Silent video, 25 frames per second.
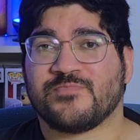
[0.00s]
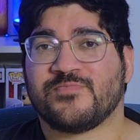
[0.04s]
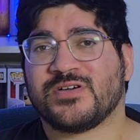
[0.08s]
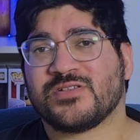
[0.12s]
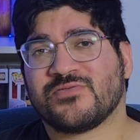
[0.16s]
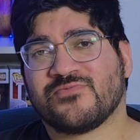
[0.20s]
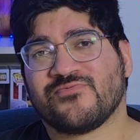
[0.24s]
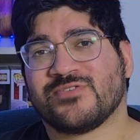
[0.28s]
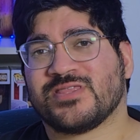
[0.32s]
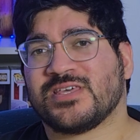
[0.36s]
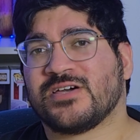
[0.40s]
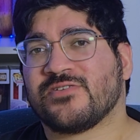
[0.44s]

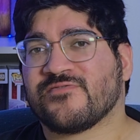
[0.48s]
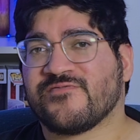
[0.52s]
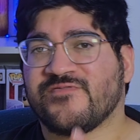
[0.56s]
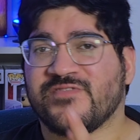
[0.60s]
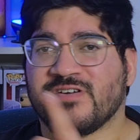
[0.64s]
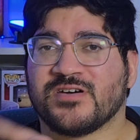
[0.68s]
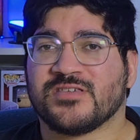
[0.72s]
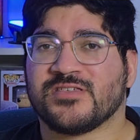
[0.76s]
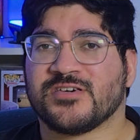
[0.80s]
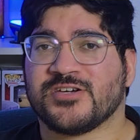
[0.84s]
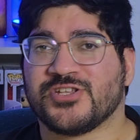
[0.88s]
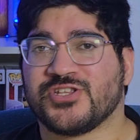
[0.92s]
But without
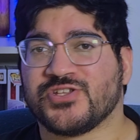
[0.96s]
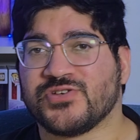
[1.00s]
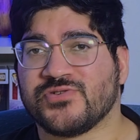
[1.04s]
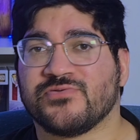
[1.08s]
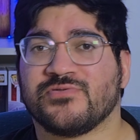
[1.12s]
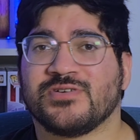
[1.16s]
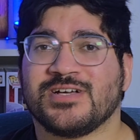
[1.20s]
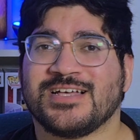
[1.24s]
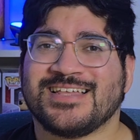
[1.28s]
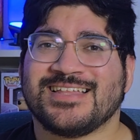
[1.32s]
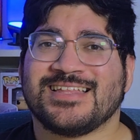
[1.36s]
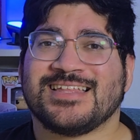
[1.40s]
further
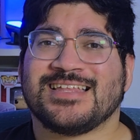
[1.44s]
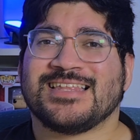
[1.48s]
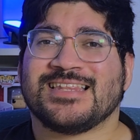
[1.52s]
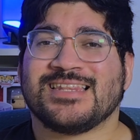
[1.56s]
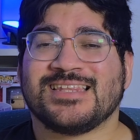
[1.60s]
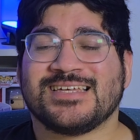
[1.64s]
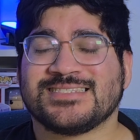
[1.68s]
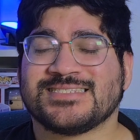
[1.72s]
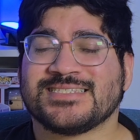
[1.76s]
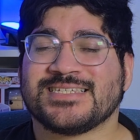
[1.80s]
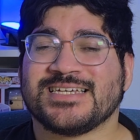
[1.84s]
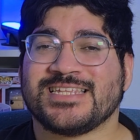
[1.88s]
ado,
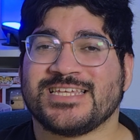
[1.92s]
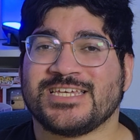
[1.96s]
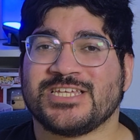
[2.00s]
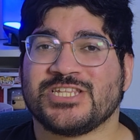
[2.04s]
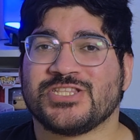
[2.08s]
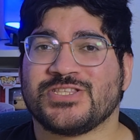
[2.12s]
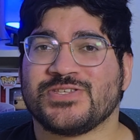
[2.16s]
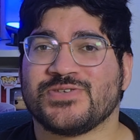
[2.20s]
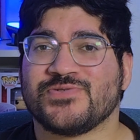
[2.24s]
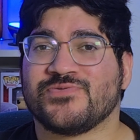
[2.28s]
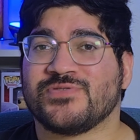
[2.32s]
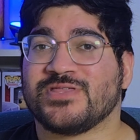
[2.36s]
let's get
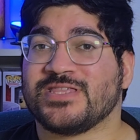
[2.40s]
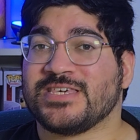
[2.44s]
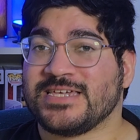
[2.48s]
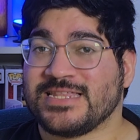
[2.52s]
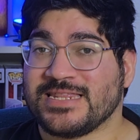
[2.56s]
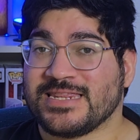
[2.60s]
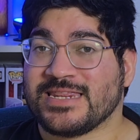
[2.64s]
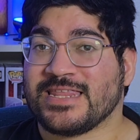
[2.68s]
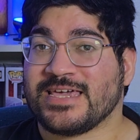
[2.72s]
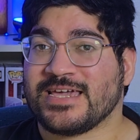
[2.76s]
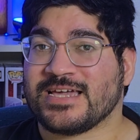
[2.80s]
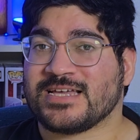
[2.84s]
into the
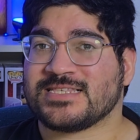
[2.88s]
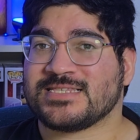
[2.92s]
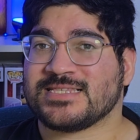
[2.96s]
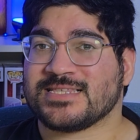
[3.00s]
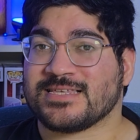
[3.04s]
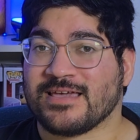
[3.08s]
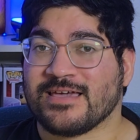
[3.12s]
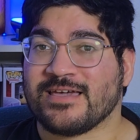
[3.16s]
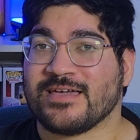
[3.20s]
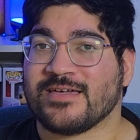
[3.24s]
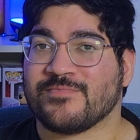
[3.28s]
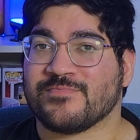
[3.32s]
next
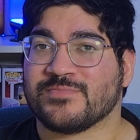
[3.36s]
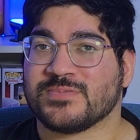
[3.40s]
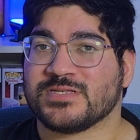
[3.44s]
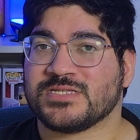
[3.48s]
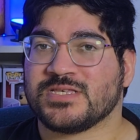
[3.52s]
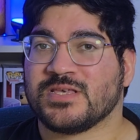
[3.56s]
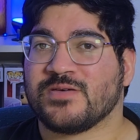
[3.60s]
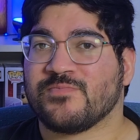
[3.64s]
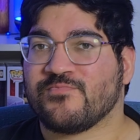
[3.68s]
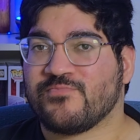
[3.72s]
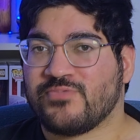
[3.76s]
games.